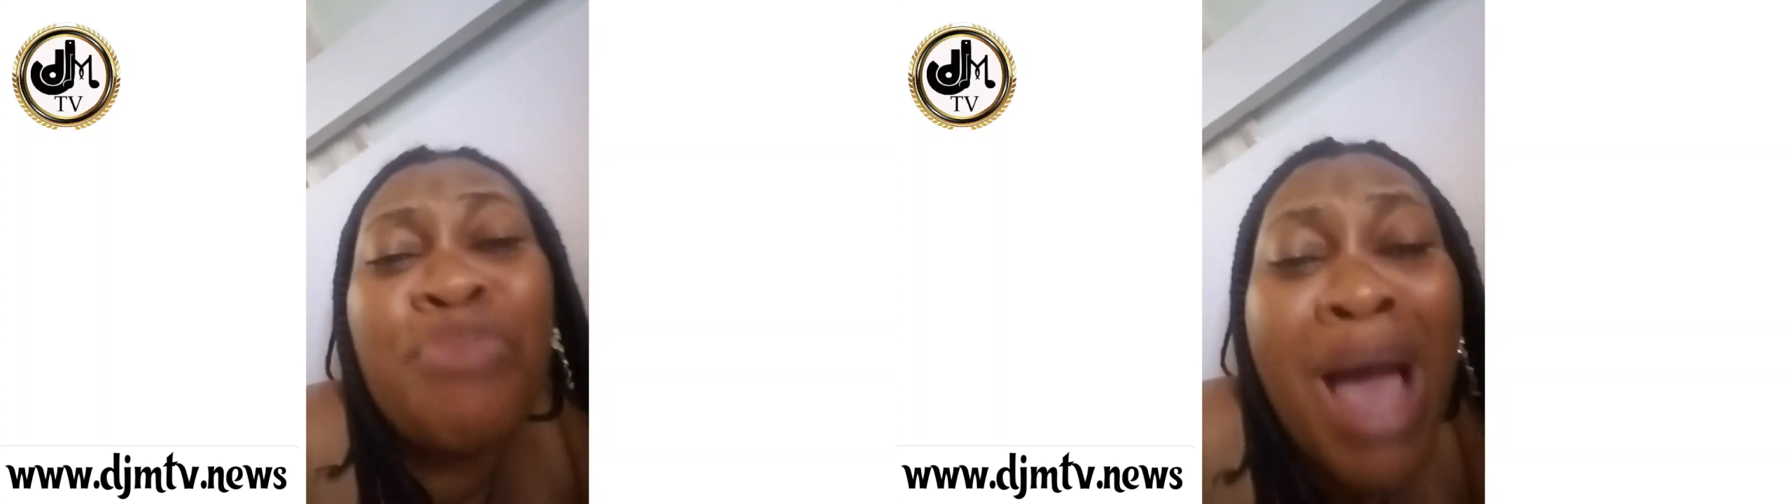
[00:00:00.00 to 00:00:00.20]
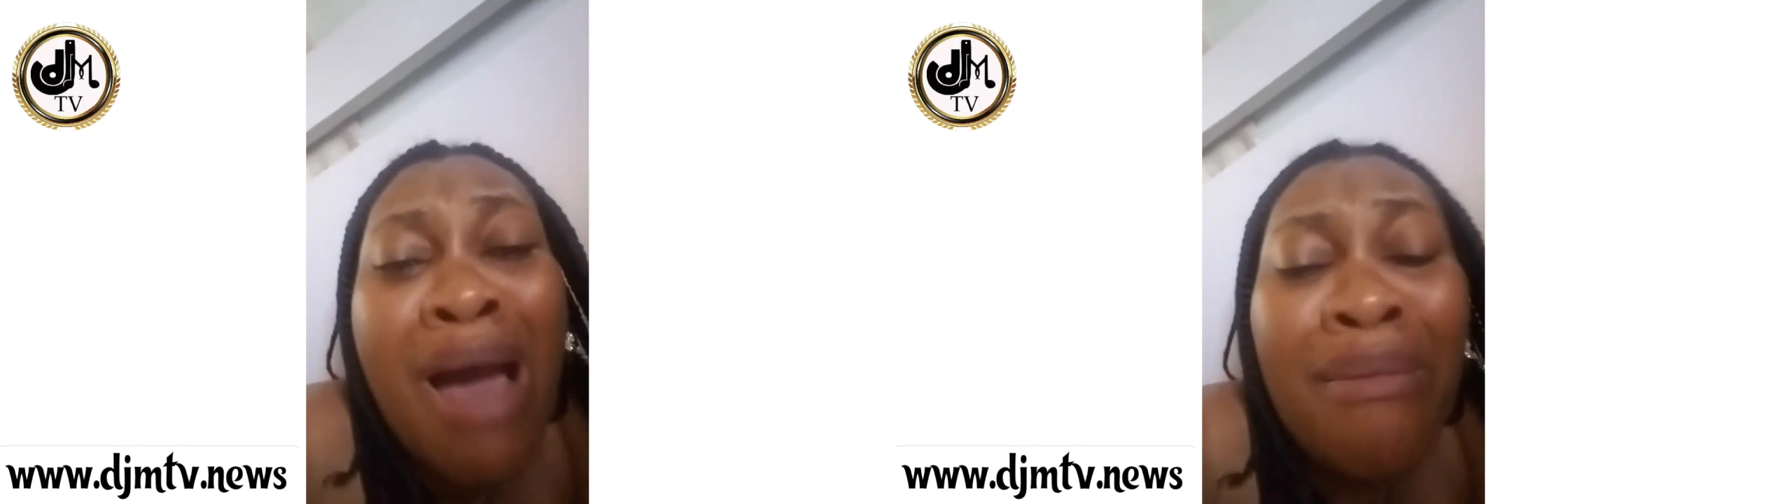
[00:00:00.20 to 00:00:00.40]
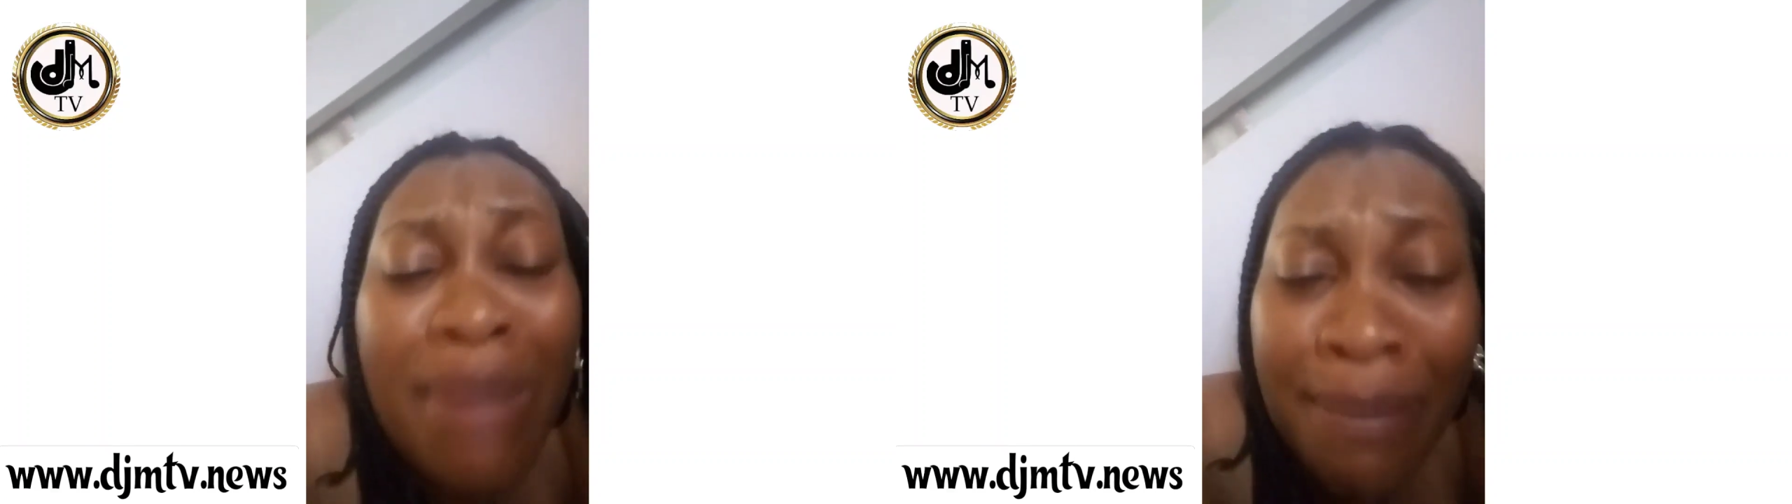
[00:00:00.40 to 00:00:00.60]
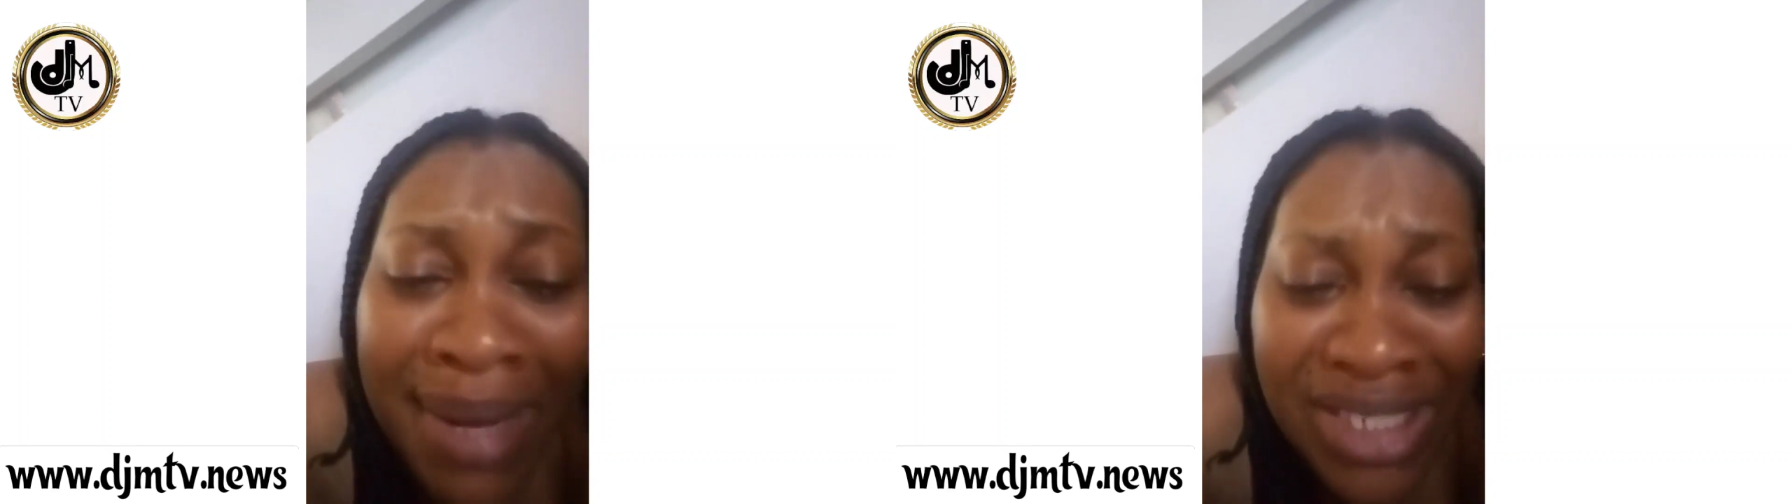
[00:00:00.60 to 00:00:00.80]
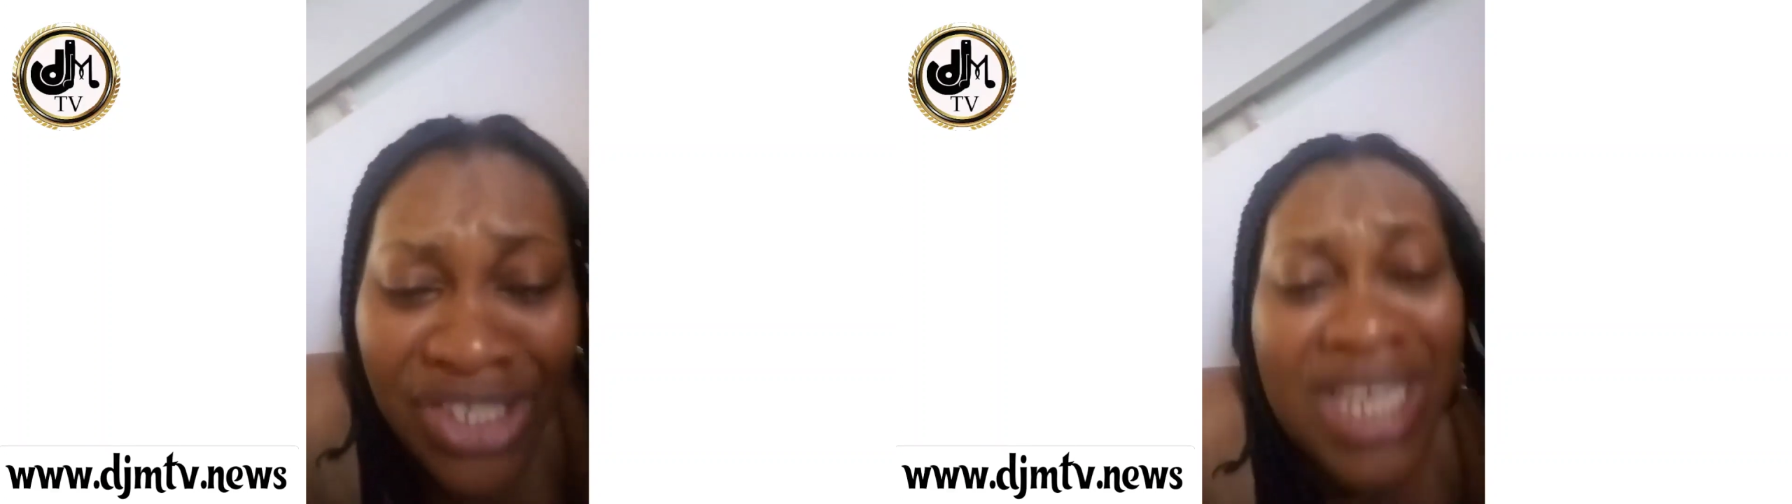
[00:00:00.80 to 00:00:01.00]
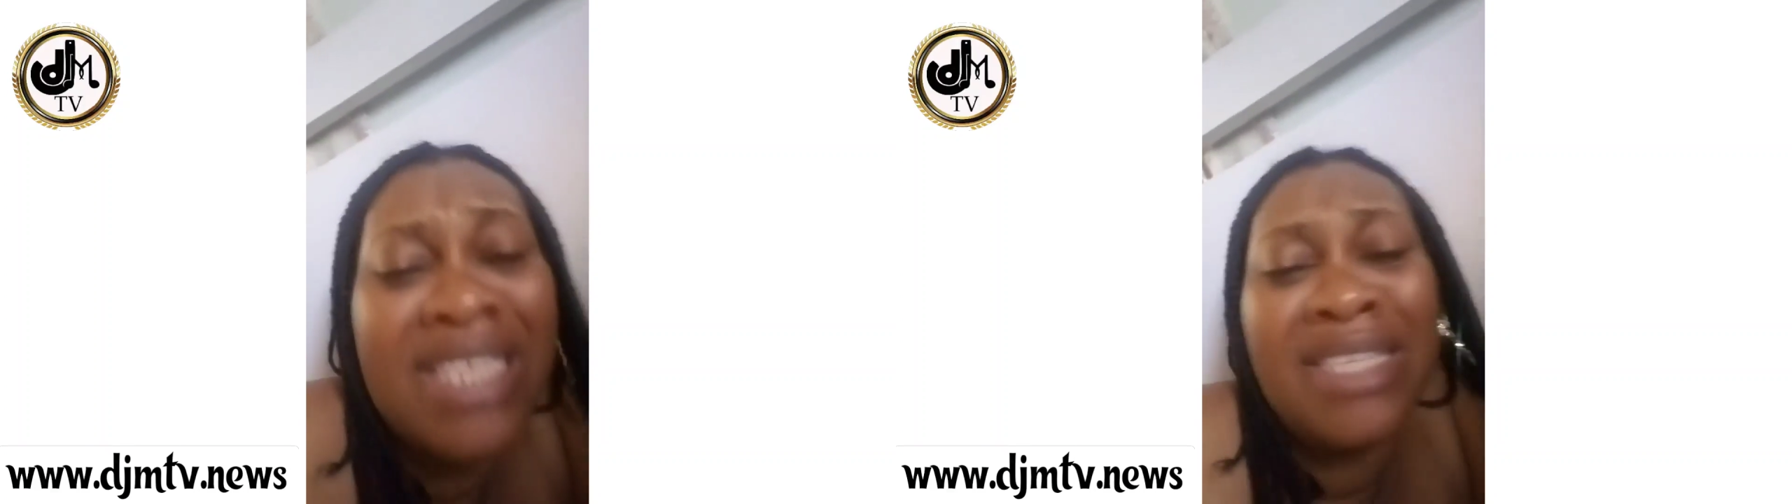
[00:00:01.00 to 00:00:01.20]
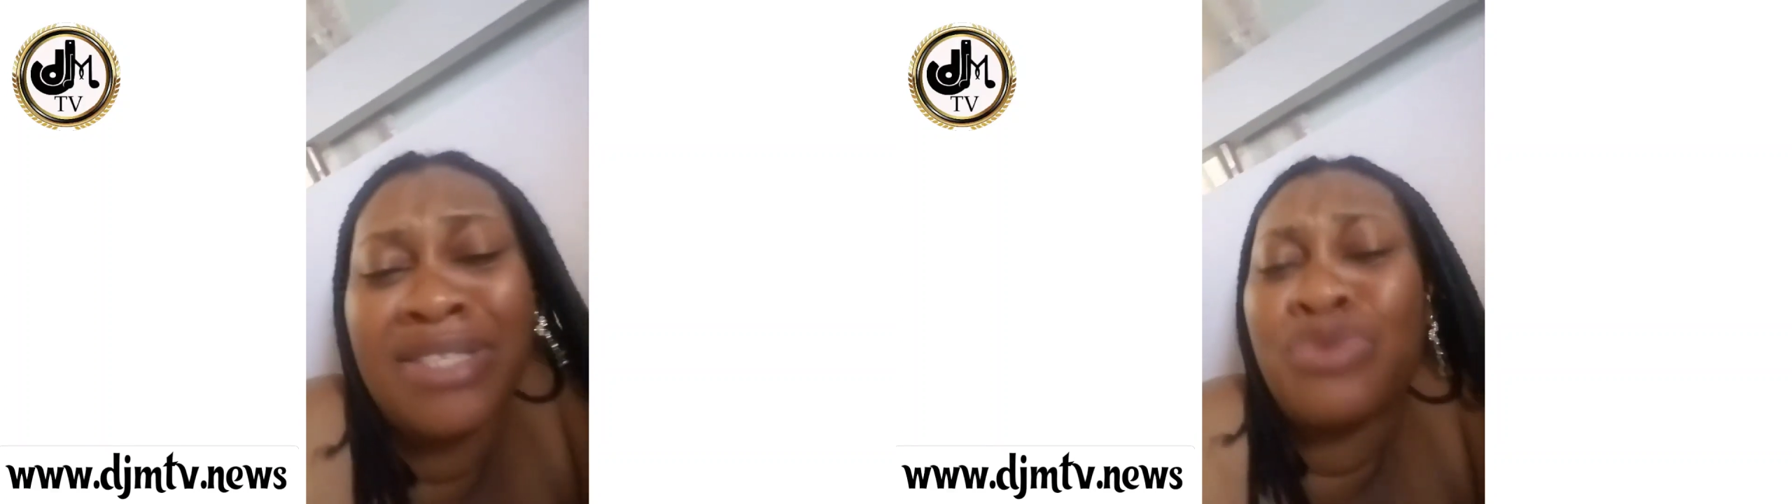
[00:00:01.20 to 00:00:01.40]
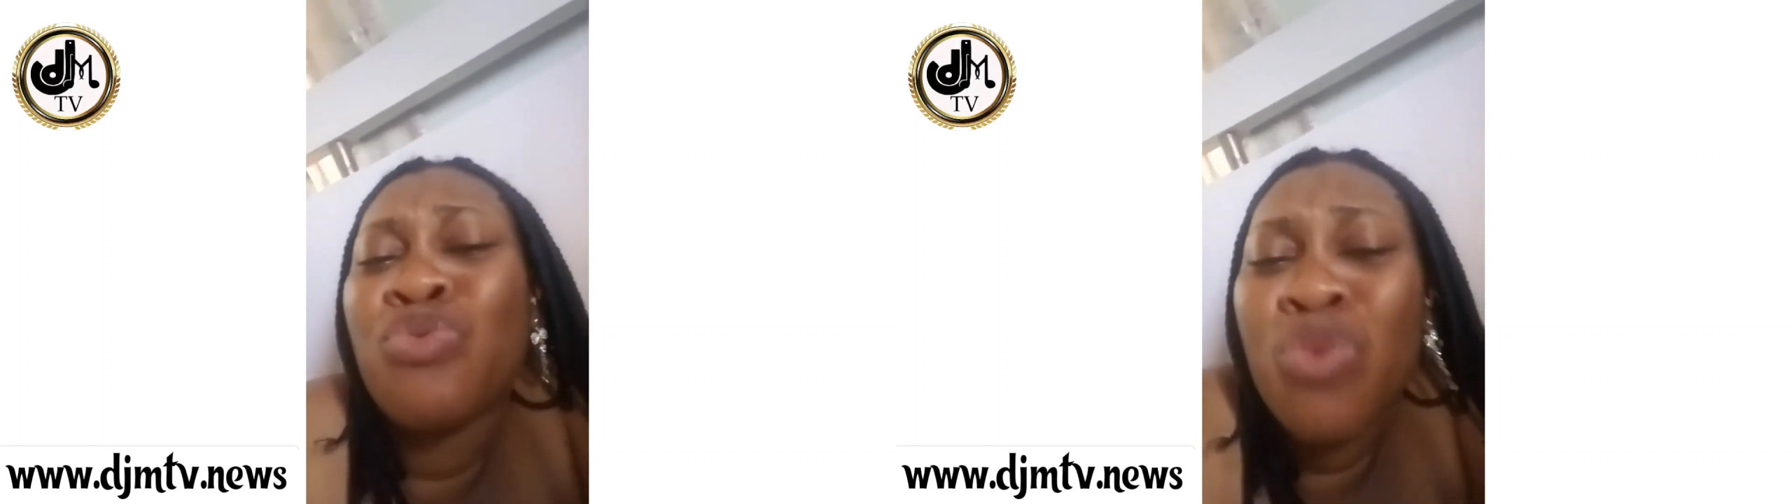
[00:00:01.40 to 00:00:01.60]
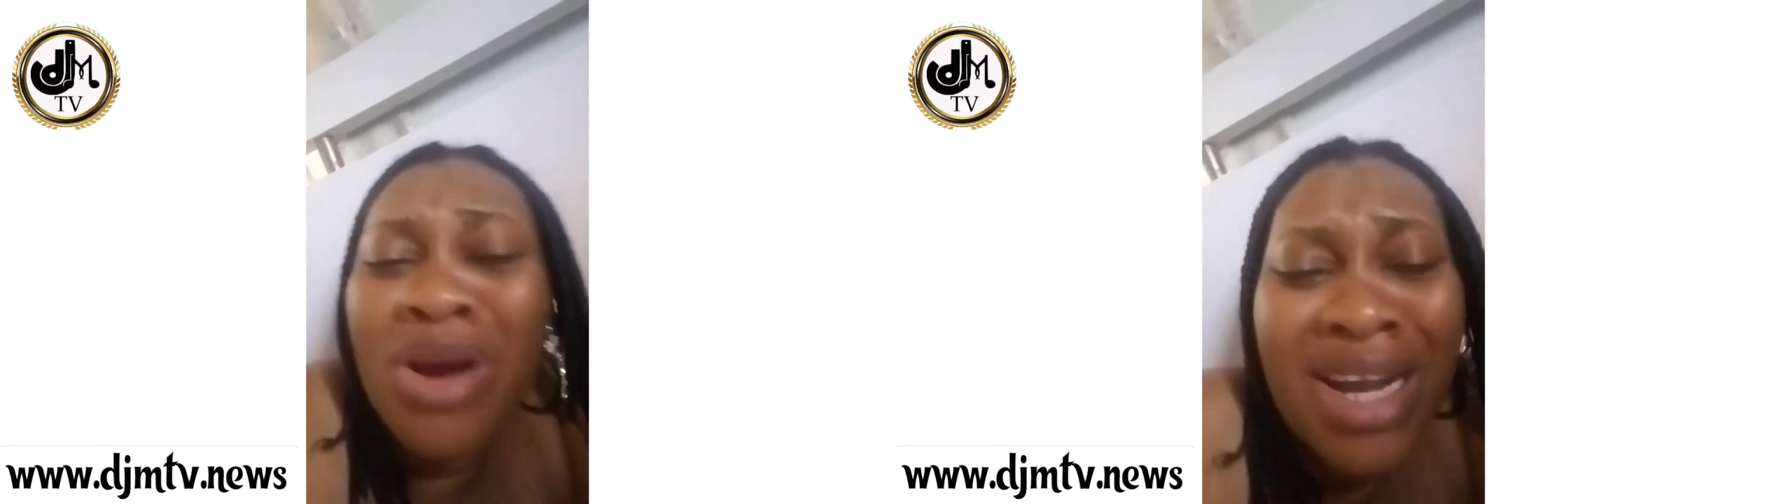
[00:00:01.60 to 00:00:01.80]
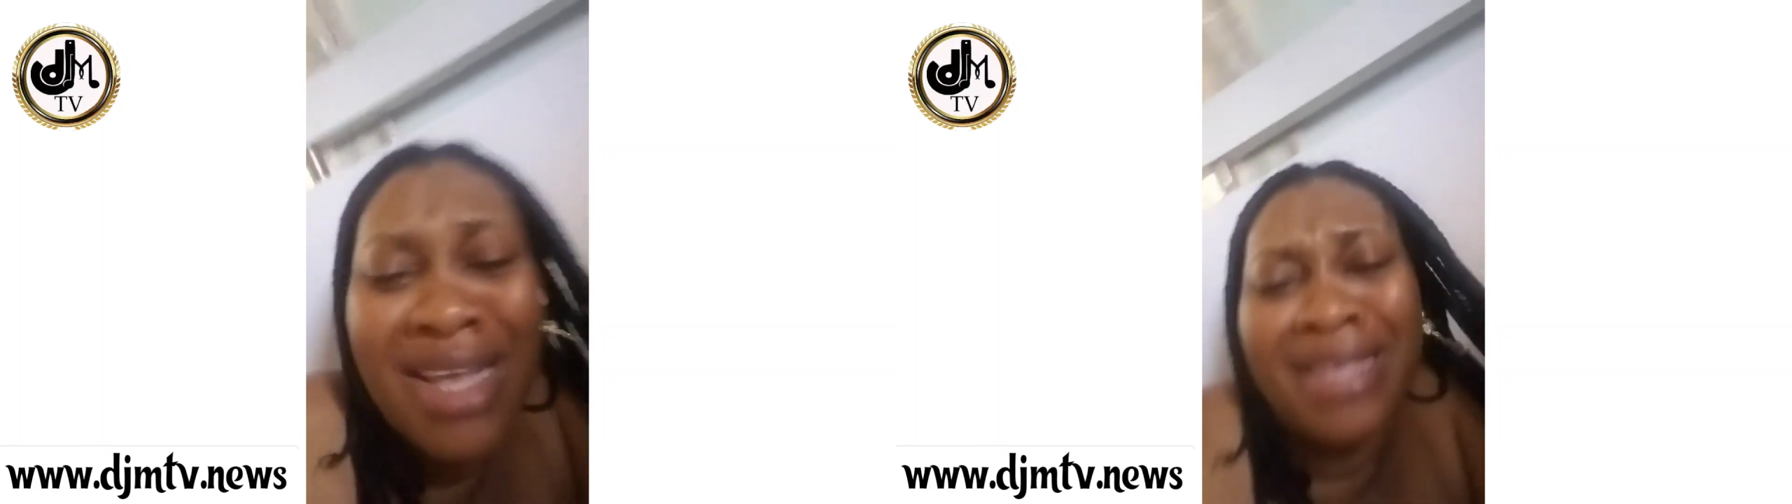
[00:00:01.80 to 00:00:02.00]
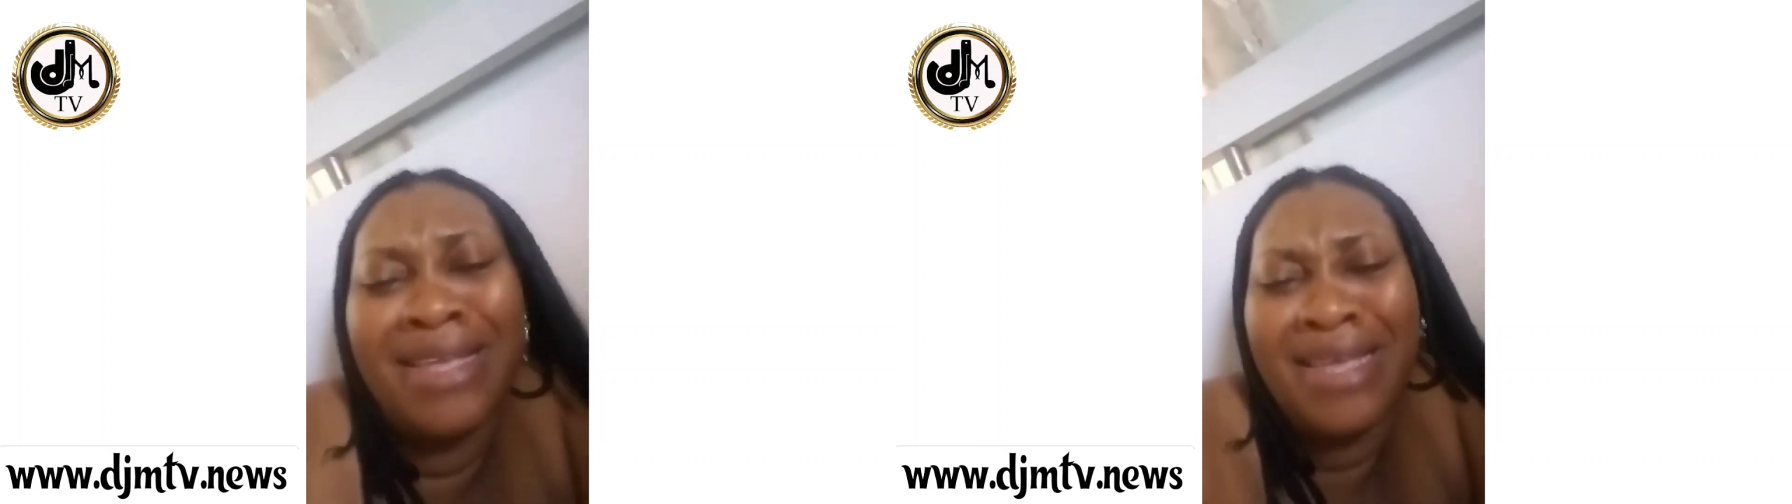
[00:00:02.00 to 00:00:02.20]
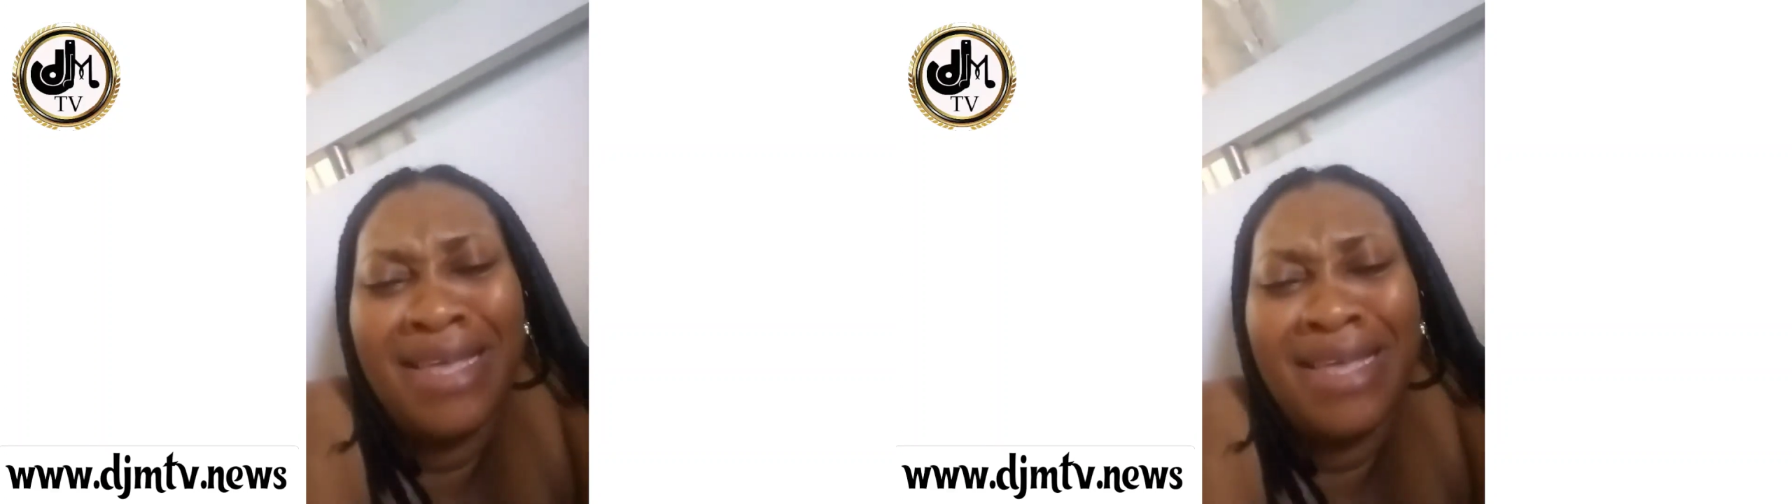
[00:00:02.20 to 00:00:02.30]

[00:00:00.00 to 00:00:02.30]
to power my machines to work.